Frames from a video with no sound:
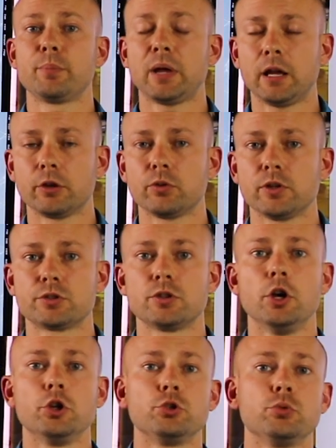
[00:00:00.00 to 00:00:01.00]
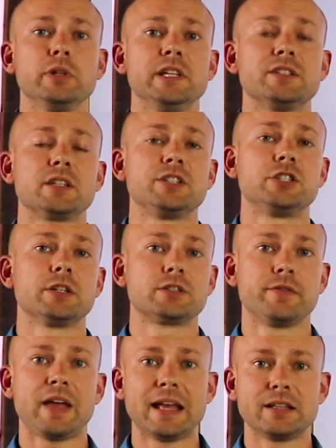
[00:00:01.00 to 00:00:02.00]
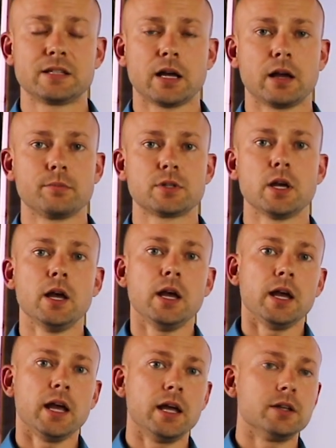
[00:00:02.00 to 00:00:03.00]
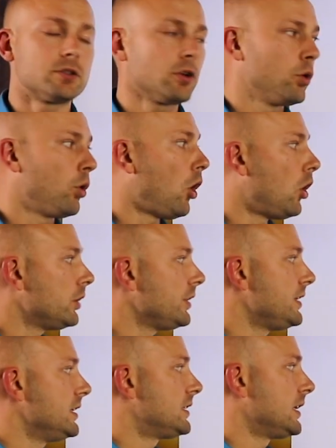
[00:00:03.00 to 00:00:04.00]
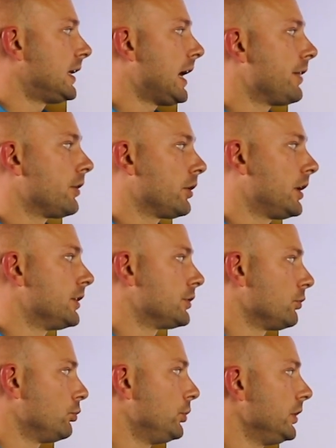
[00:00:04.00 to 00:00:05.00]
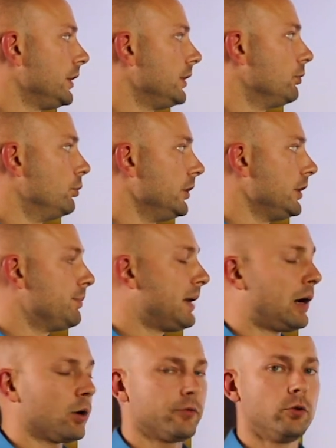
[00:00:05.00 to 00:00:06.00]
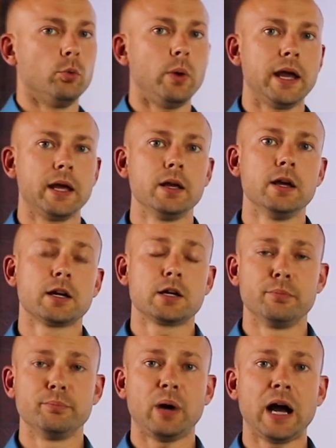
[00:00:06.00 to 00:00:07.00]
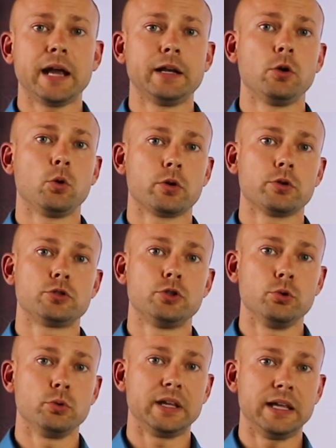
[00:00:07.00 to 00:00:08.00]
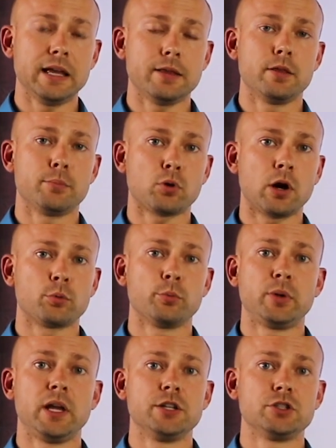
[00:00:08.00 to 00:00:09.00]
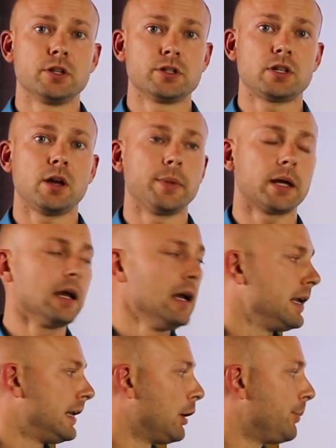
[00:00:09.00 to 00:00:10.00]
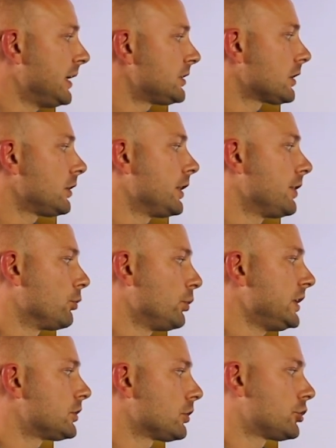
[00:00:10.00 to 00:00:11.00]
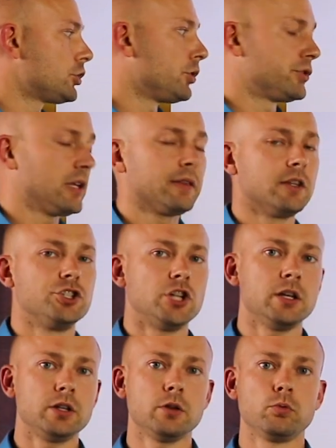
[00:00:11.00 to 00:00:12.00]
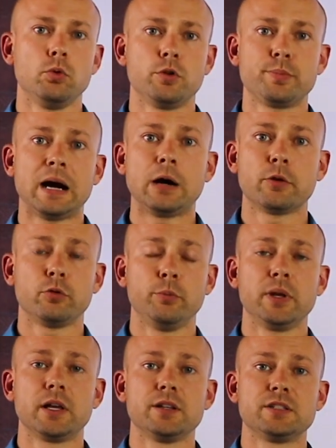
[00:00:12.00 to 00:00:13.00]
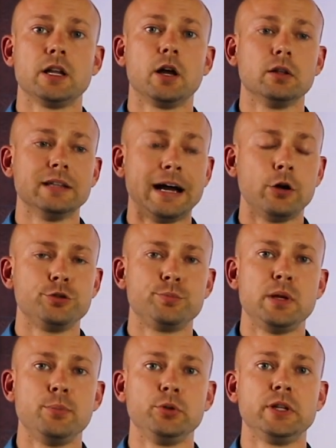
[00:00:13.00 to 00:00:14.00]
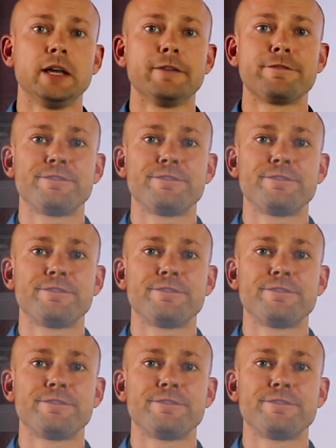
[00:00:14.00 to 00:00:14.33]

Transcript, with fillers: the pancreas to release digestive enzymes. And so all of these together is a really, really powerful way combined in order to get the proper pH in the stomach. Now, basically, the research shows that the gentian root is powerful because it allows people to get